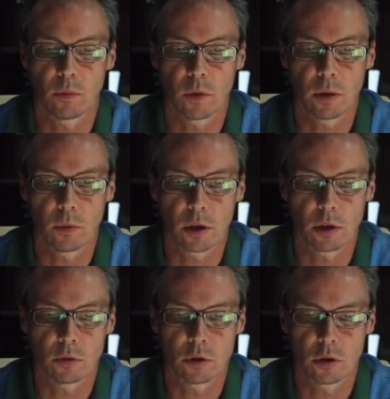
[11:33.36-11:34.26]
We don't want
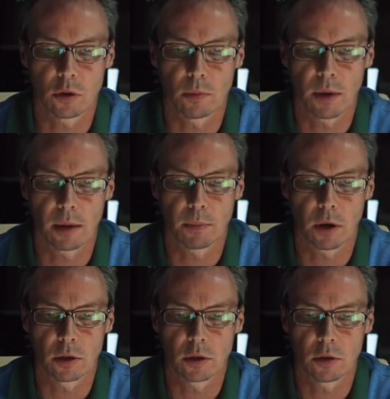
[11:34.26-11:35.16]
to go too mad,
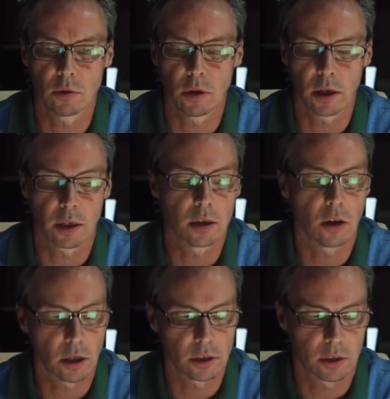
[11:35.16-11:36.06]
but I do like a
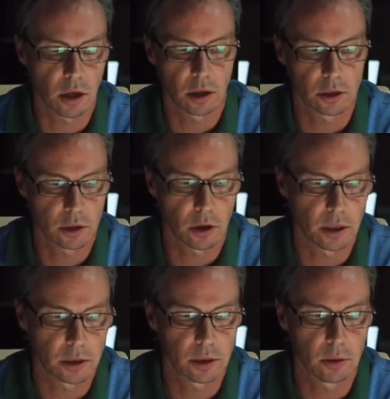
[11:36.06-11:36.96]
nice dark
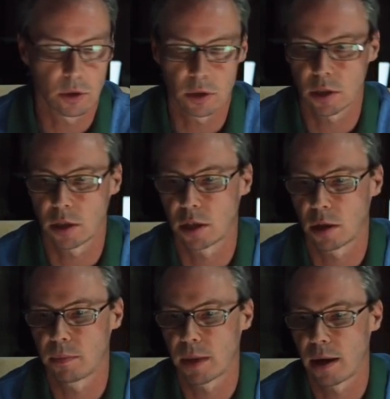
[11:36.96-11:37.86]
sky. So we're just going to
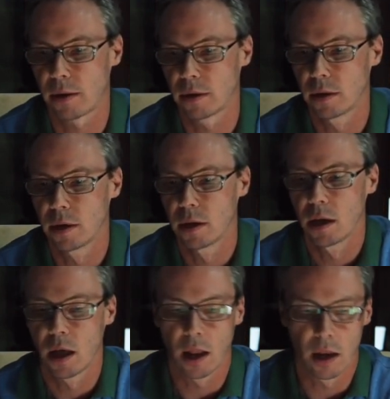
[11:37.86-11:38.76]
come down
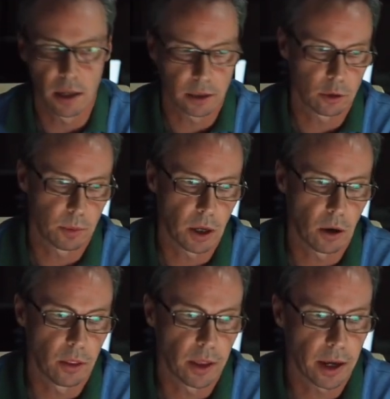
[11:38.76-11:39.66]
a little
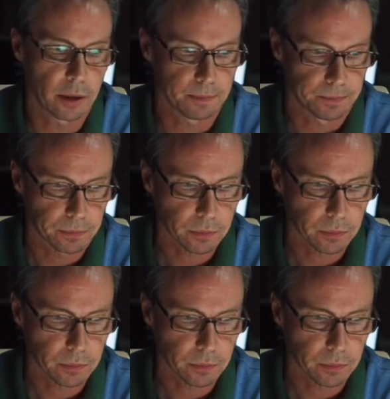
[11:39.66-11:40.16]
bit on that.